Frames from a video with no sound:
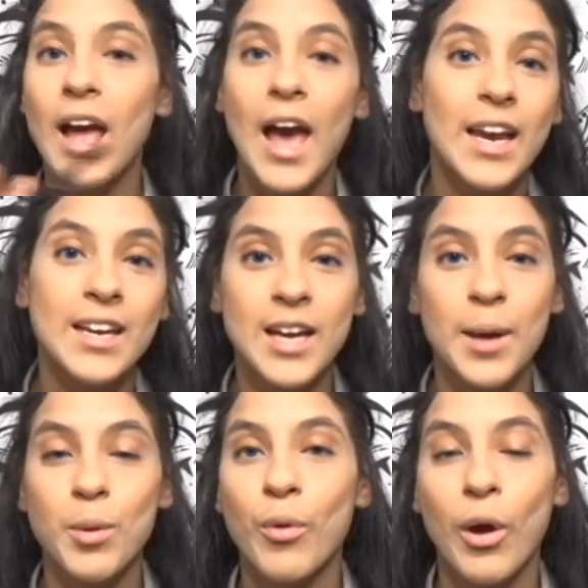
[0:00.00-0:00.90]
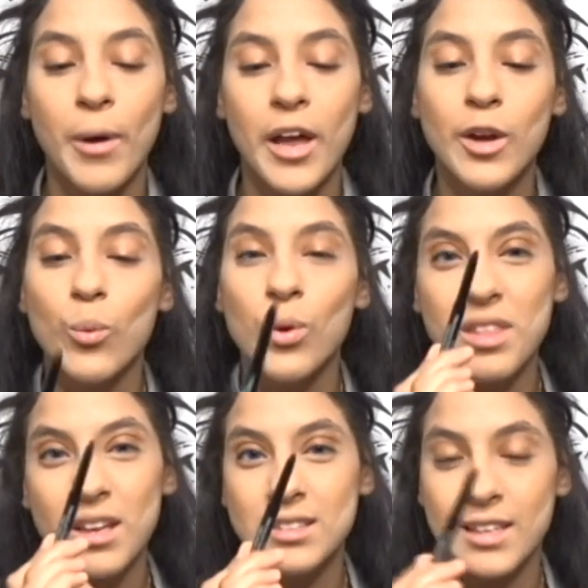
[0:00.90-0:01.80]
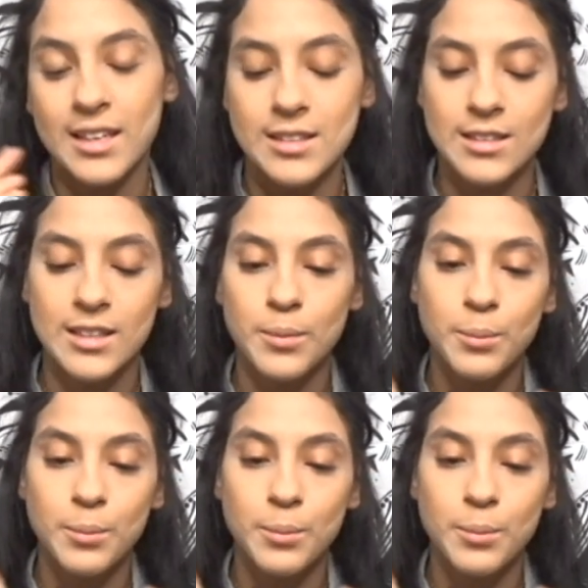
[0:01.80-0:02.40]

any type of brow product with a slanted tip.